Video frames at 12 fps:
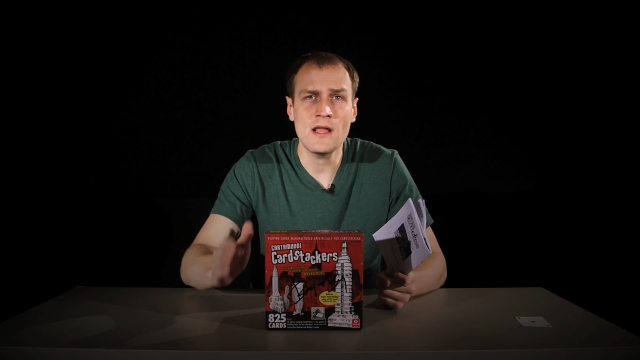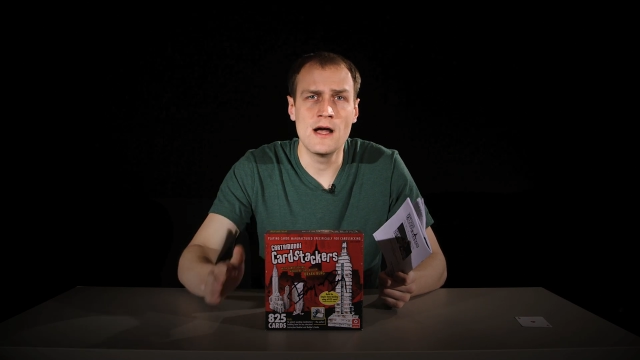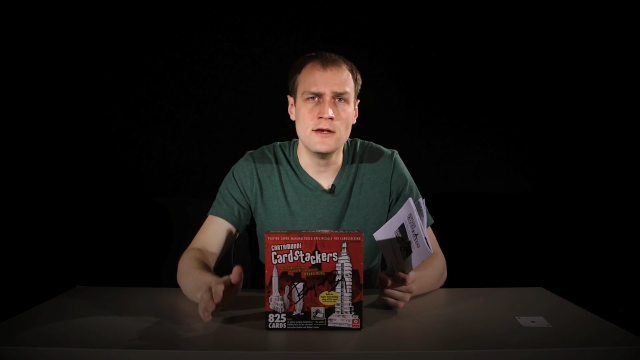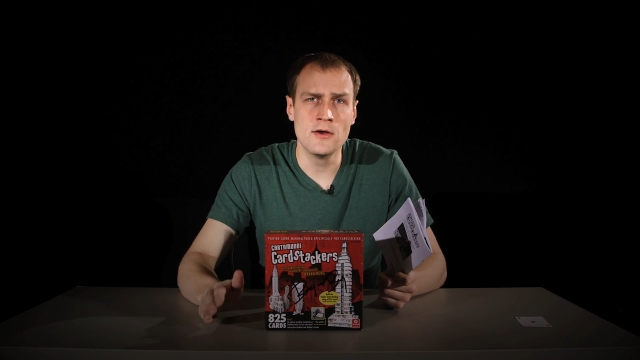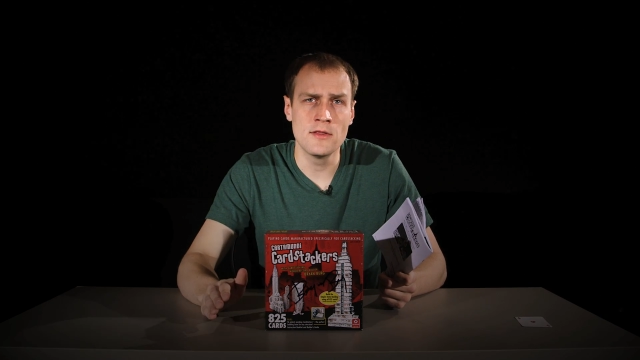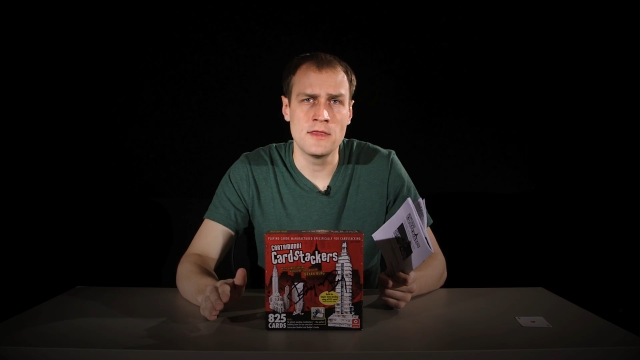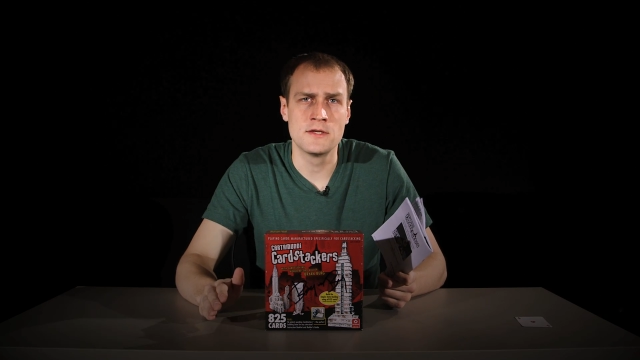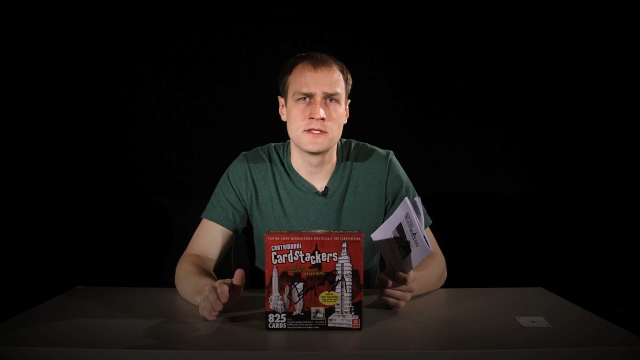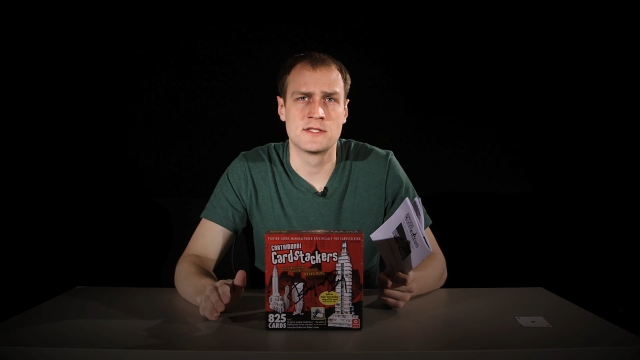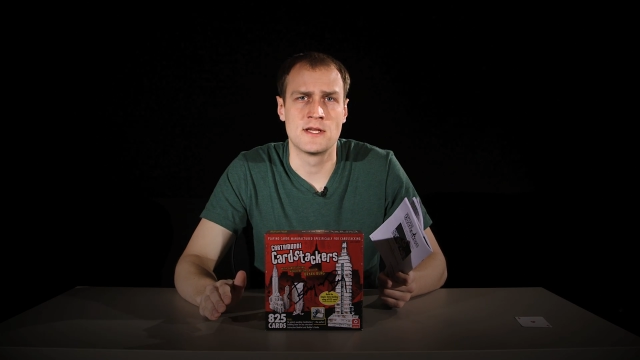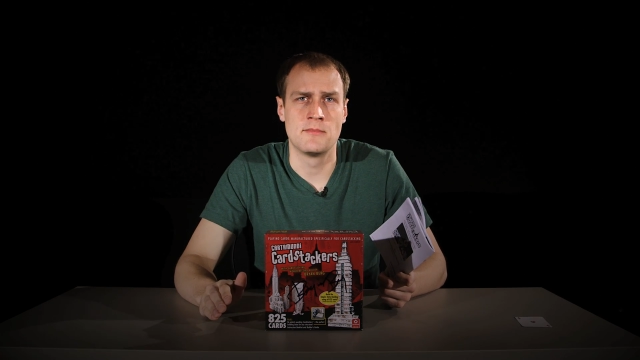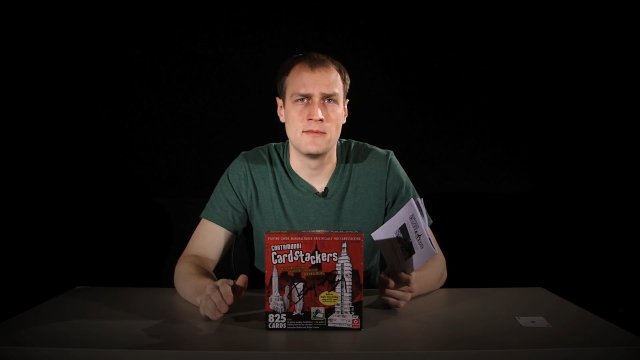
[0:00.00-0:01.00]
I know that there's a
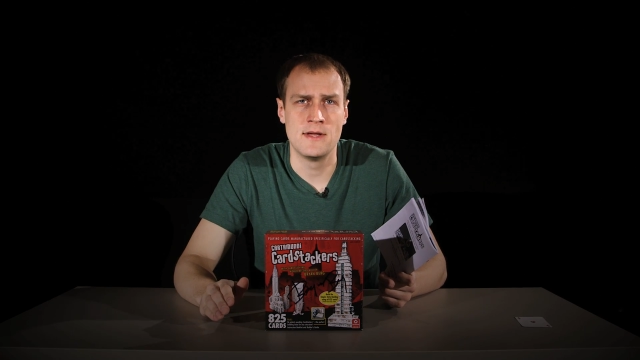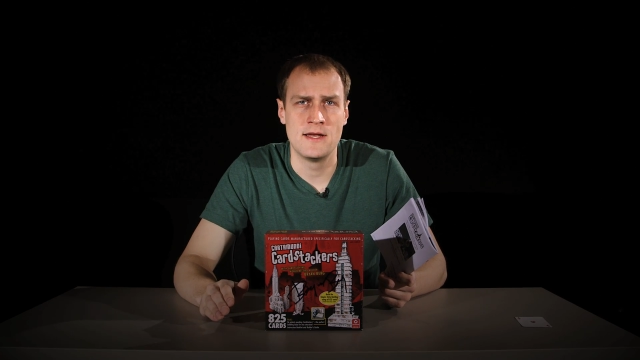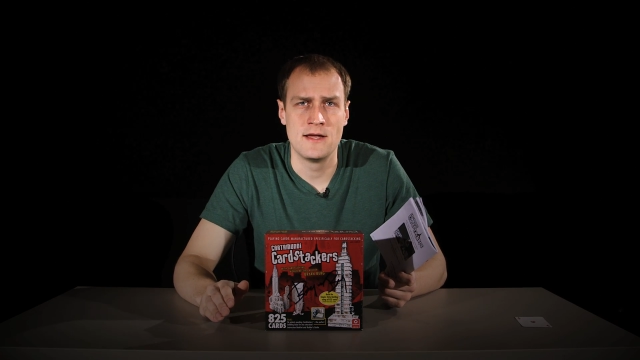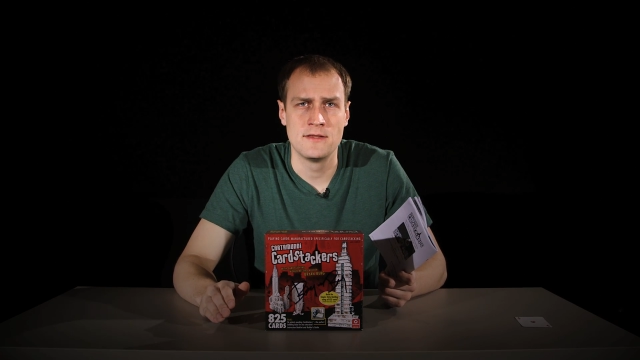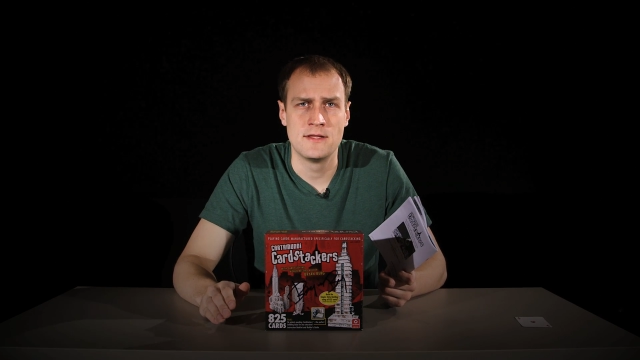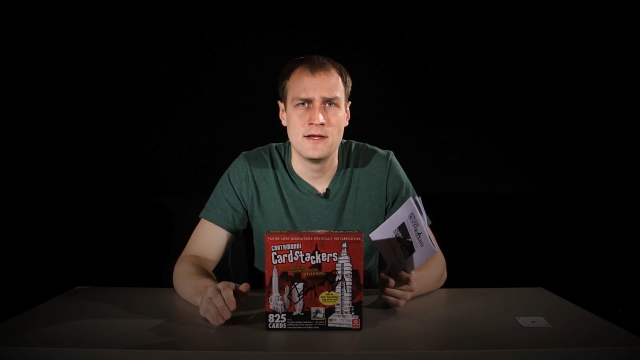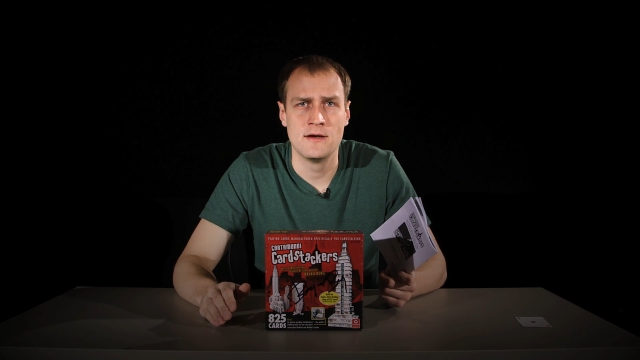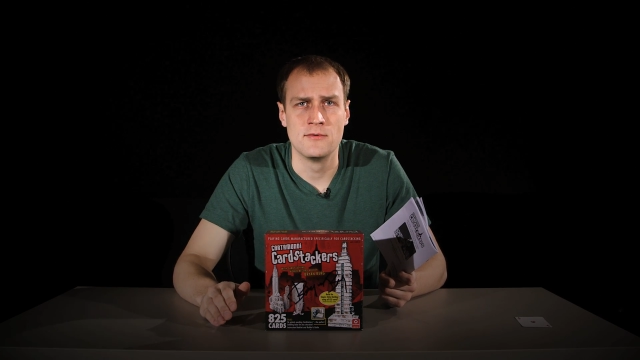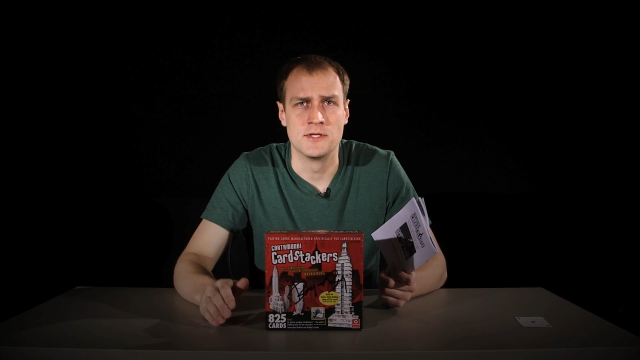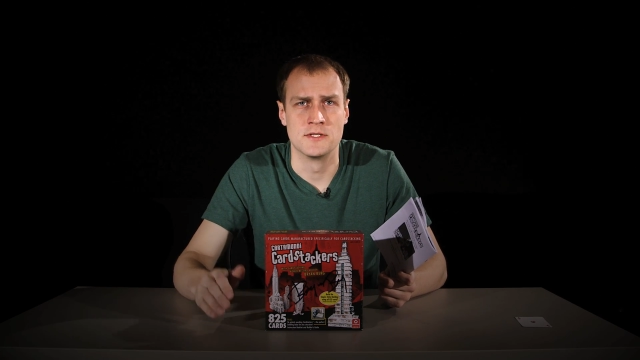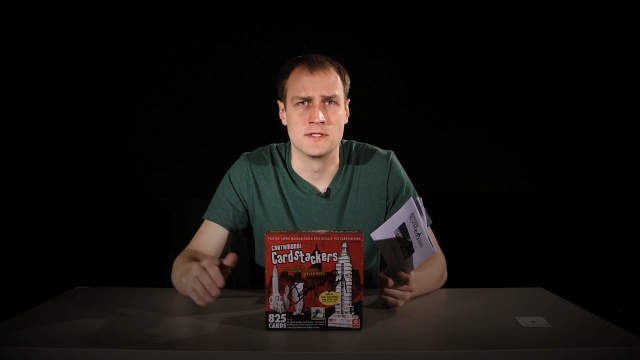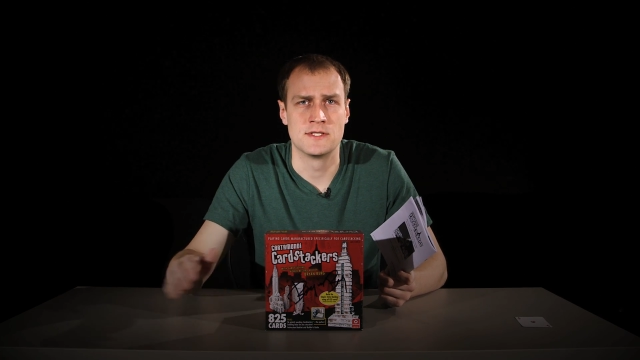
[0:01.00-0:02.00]
supplement out there, which is